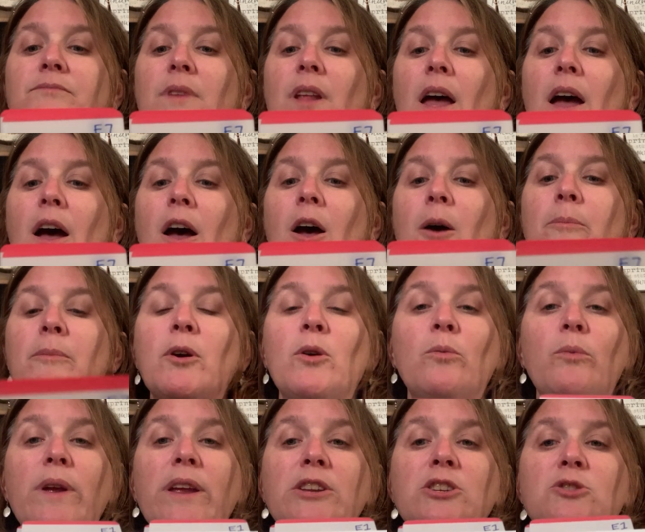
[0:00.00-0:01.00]

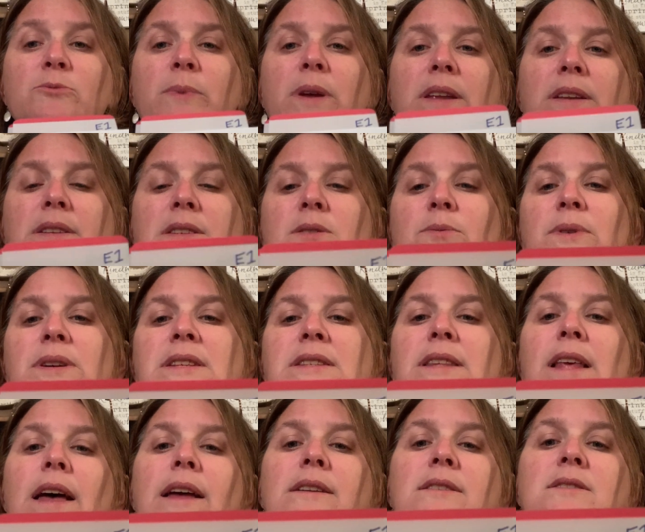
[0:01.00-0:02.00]
Arrangement, what is
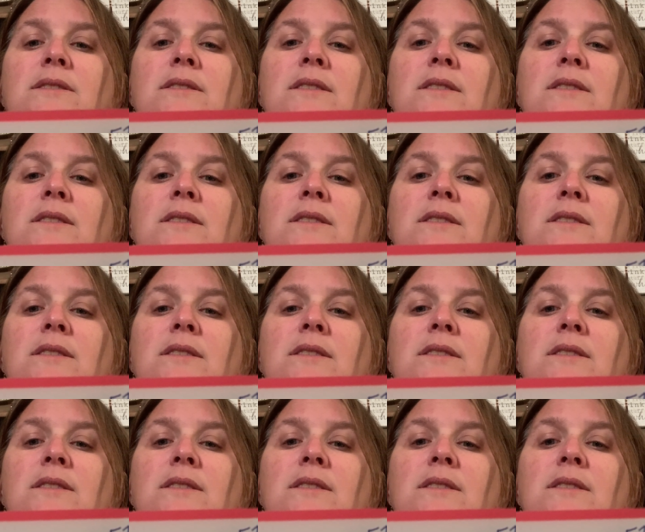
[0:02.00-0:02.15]
that?